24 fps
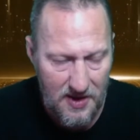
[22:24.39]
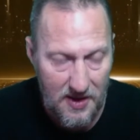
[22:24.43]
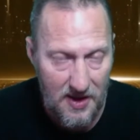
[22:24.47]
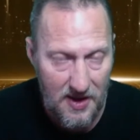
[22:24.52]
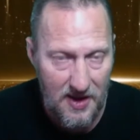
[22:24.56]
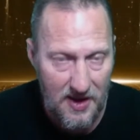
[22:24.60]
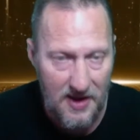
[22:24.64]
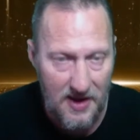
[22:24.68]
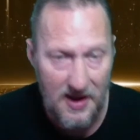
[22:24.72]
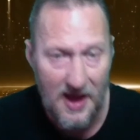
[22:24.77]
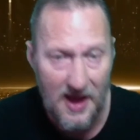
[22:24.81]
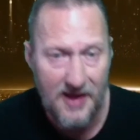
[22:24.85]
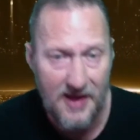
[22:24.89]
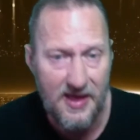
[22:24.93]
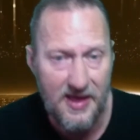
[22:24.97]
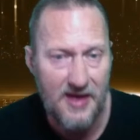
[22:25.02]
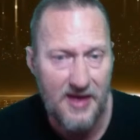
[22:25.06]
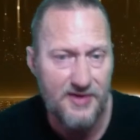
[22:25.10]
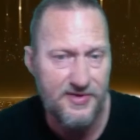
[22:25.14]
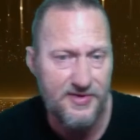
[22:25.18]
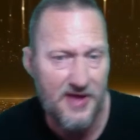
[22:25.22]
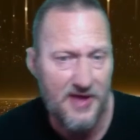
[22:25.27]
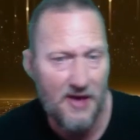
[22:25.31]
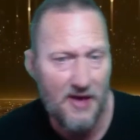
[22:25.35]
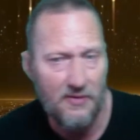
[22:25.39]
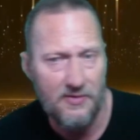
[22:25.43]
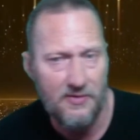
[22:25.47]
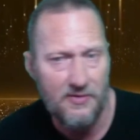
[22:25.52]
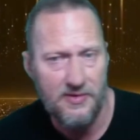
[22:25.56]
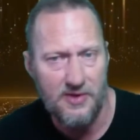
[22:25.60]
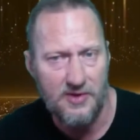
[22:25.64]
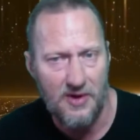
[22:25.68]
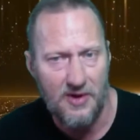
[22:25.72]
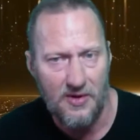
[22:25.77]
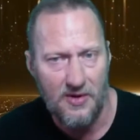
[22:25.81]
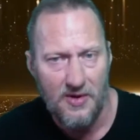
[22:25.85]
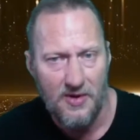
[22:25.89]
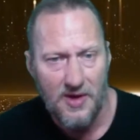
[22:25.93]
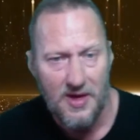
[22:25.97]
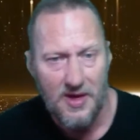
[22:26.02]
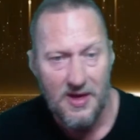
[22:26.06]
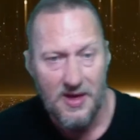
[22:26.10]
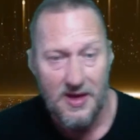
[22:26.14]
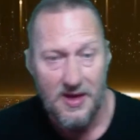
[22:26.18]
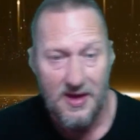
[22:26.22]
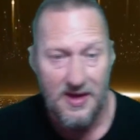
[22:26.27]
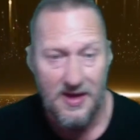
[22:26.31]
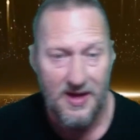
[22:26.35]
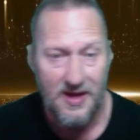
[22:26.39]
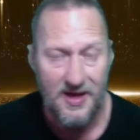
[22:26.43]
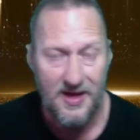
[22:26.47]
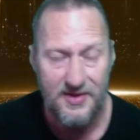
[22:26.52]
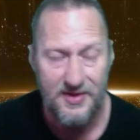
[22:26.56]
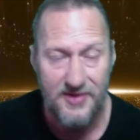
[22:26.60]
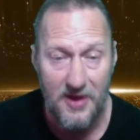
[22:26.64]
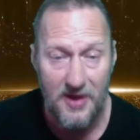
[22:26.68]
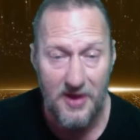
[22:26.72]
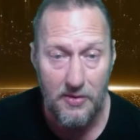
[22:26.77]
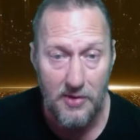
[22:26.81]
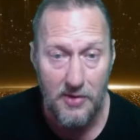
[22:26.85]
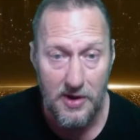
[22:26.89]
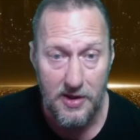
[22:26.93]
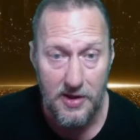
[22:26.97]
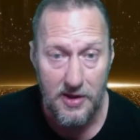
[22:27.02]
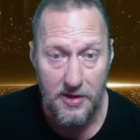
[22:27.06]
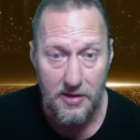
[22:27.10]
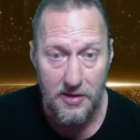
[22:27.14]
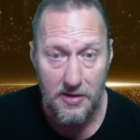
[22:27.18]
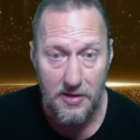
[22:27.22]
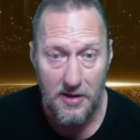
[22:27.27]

and I guess that that's not really.